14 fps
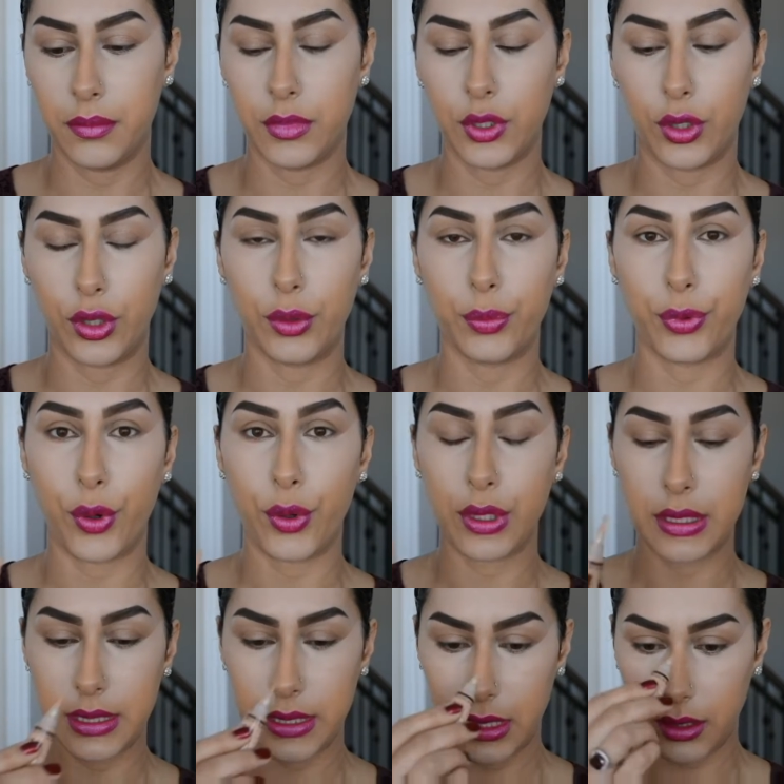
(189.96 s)
Pro
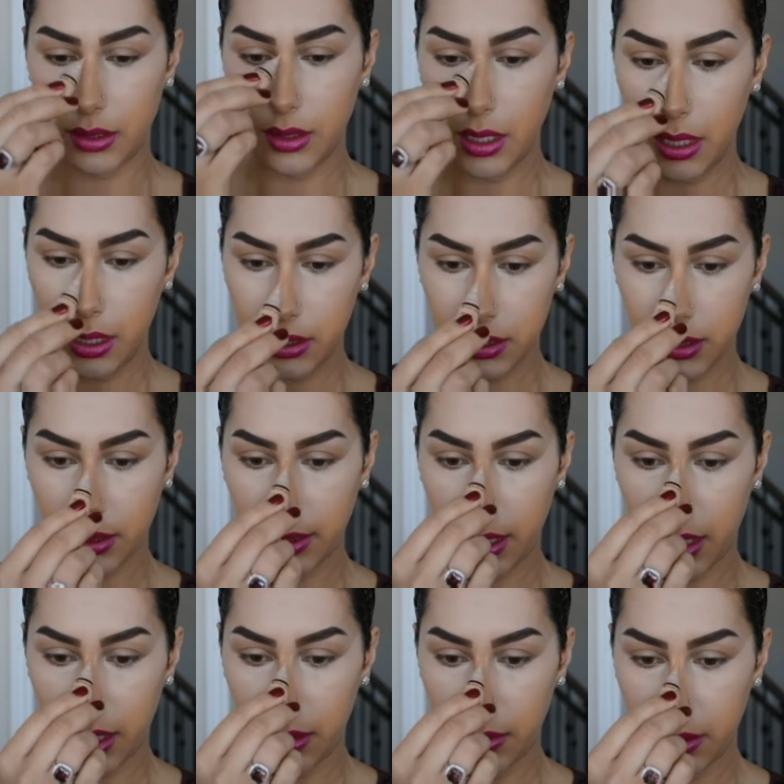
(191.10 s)
Conceal
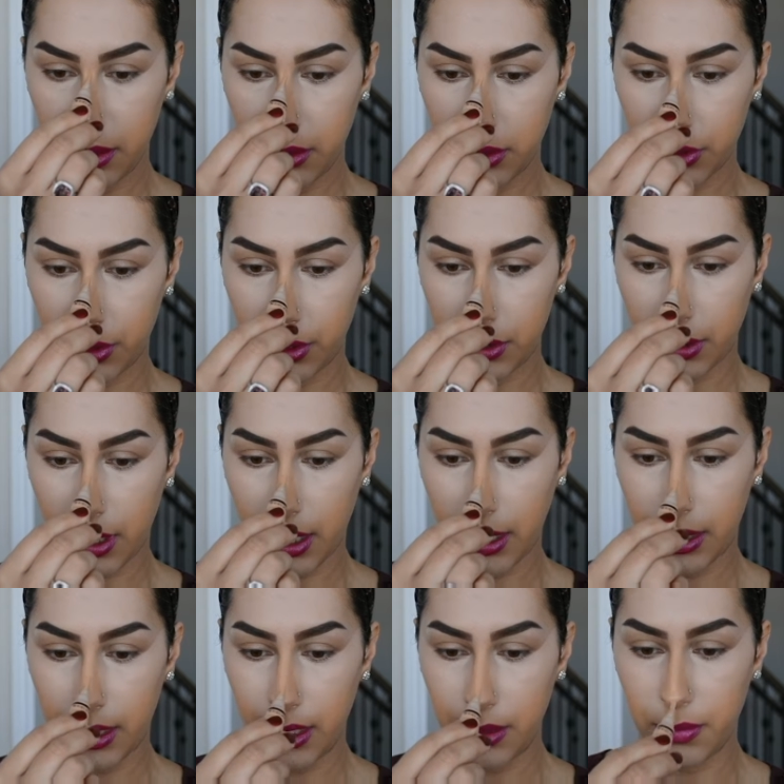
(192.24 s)
to
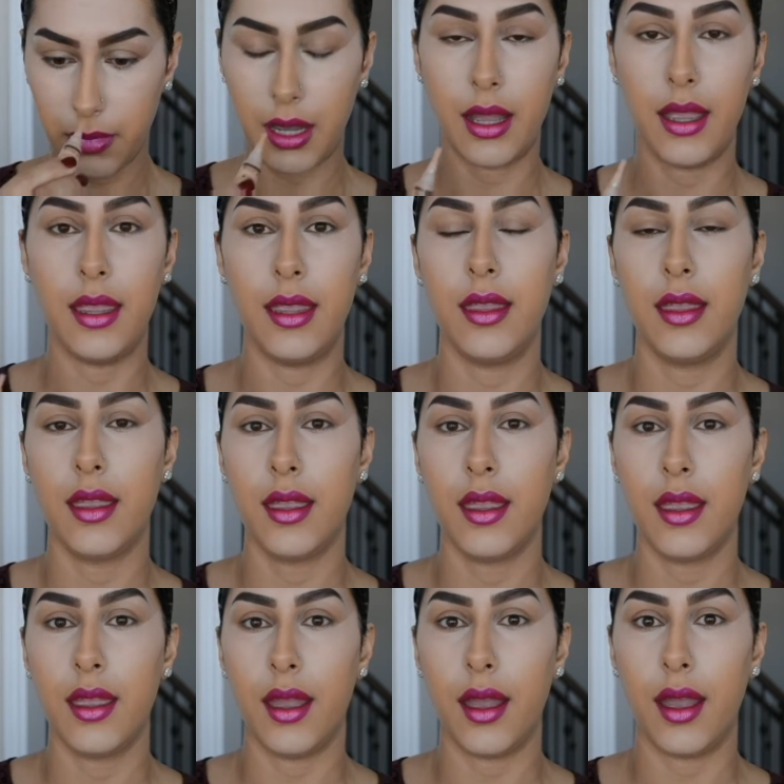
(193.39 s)
highlight my
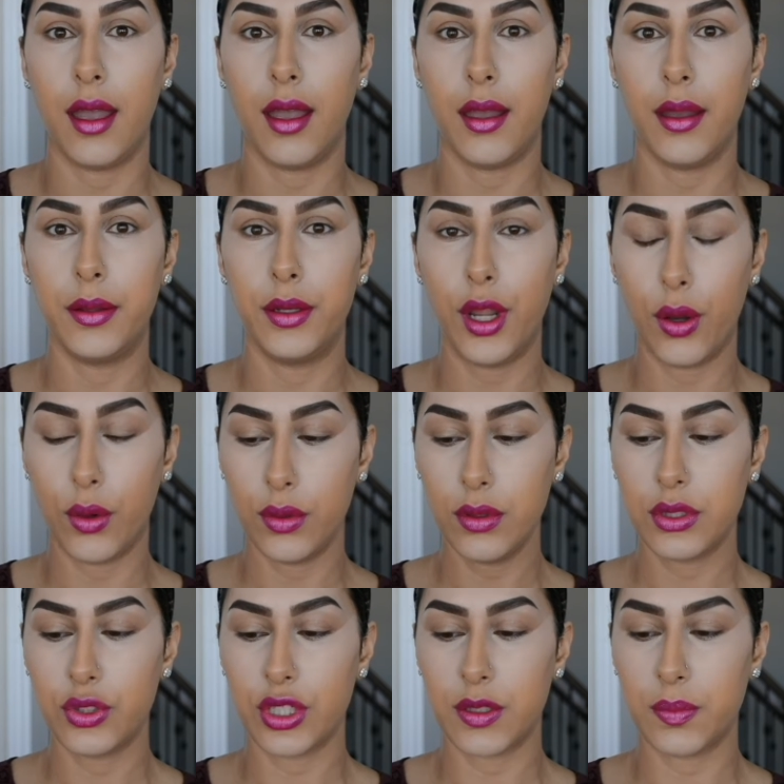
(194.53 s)
nose,
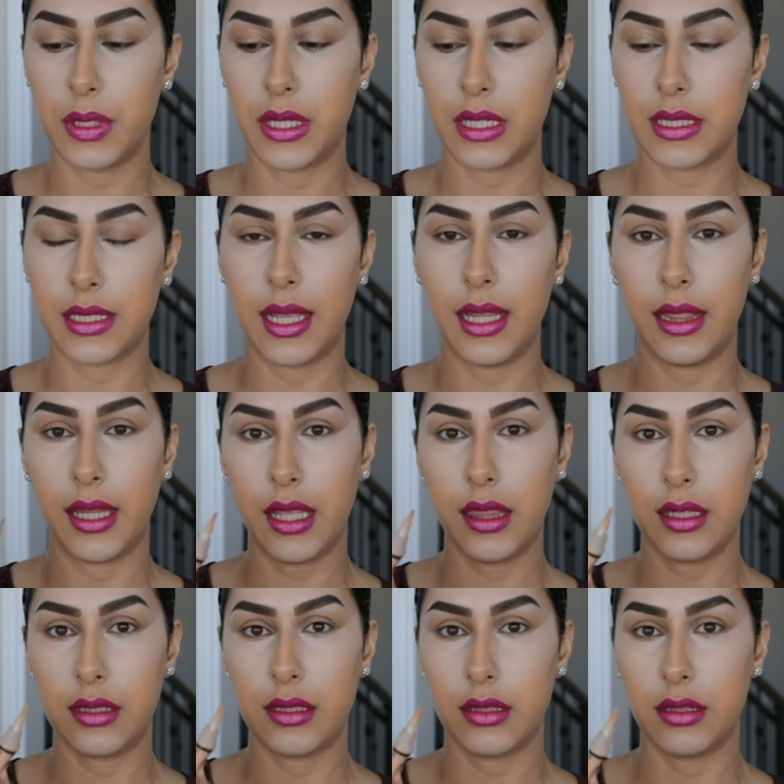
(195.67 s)
just because I like
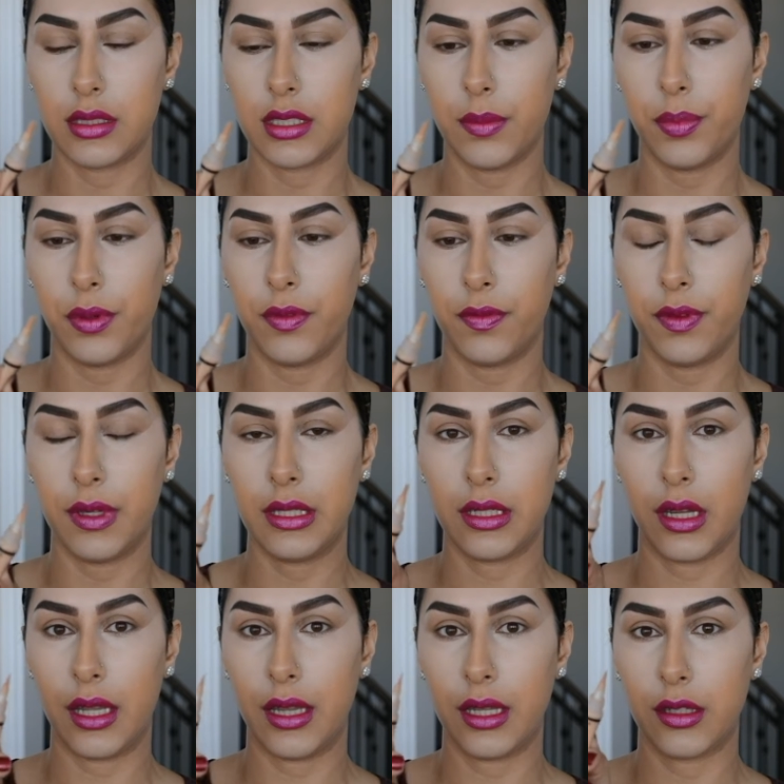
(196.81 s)
the tip of it.
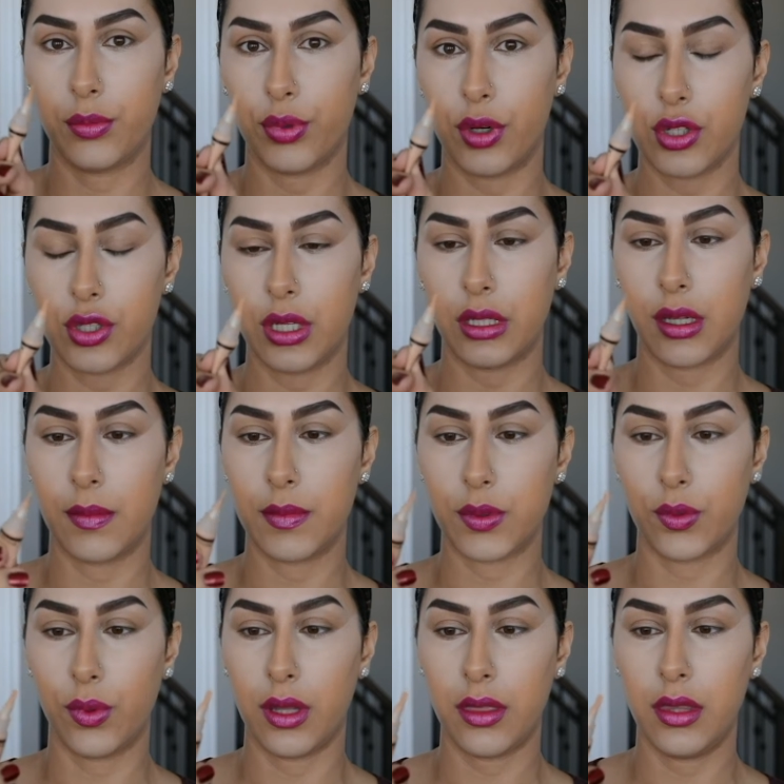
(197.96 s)
I like the brush that comes
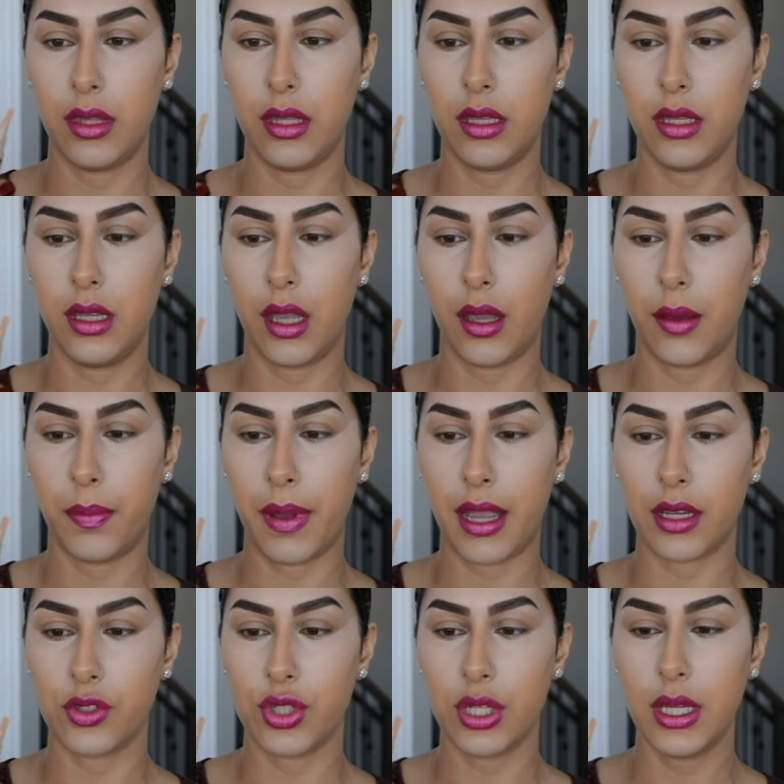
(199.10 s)
with the
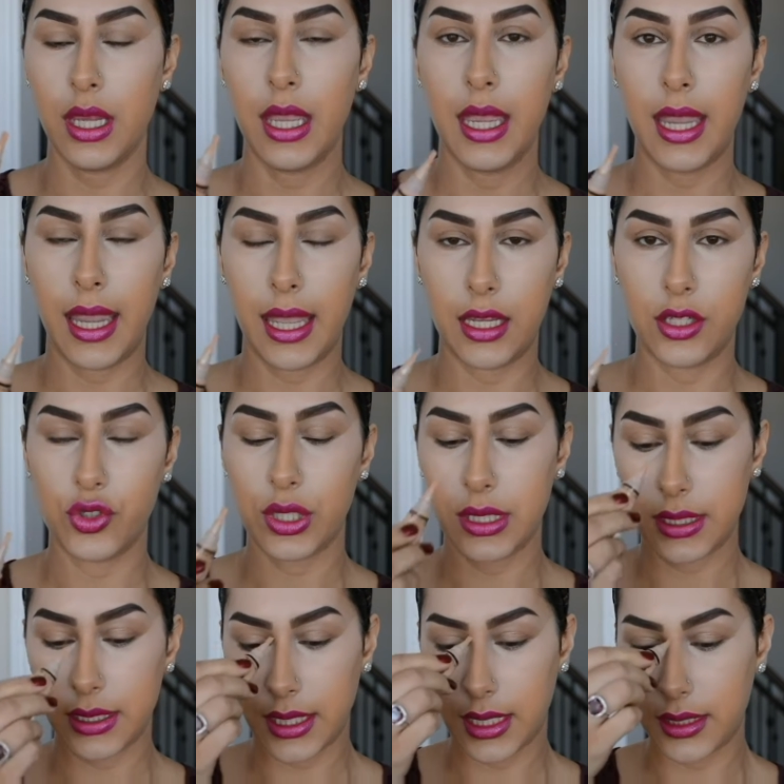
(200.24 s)
packaging, and it
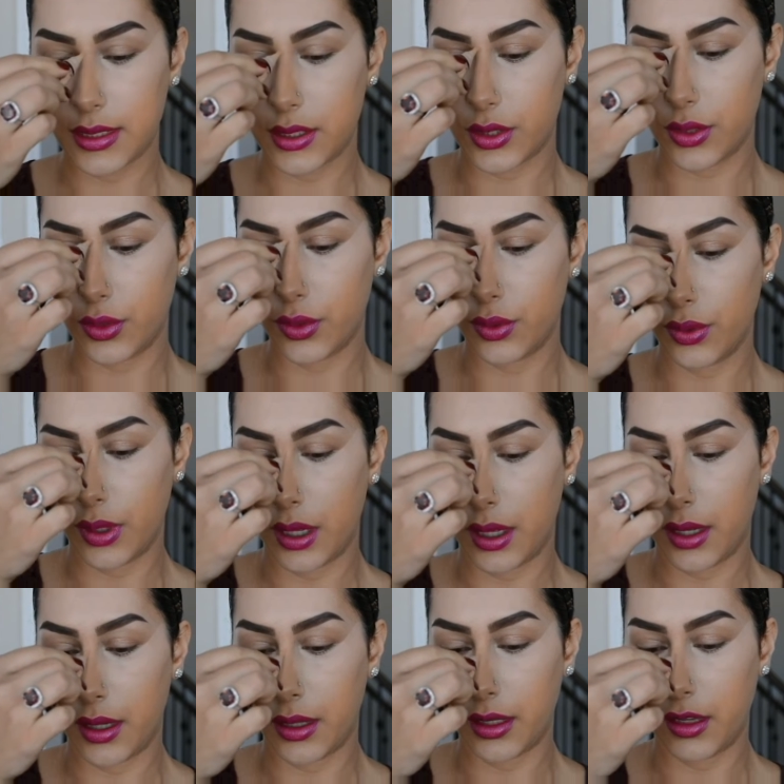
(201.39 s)
just tends to
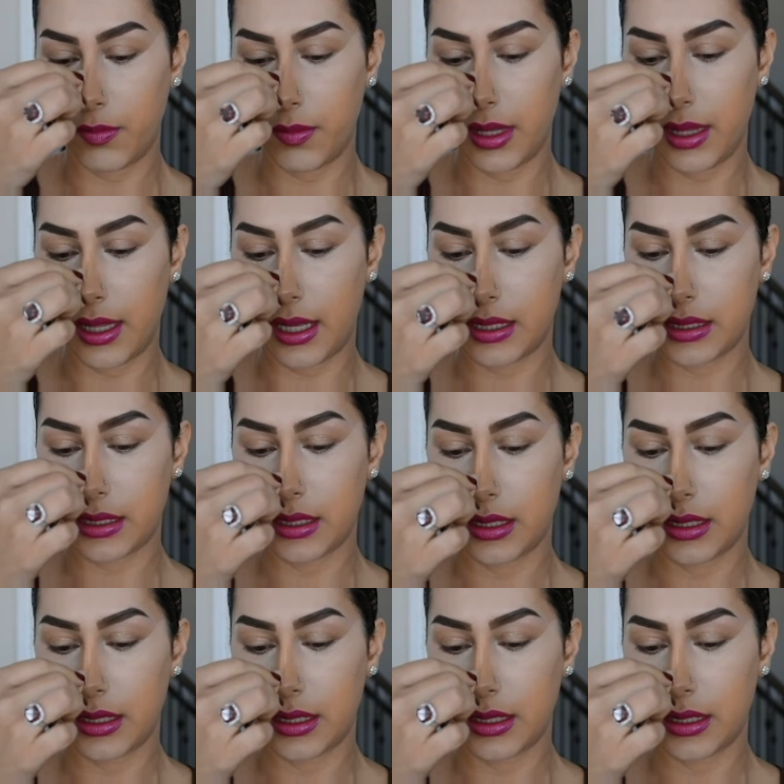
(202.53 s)
give me that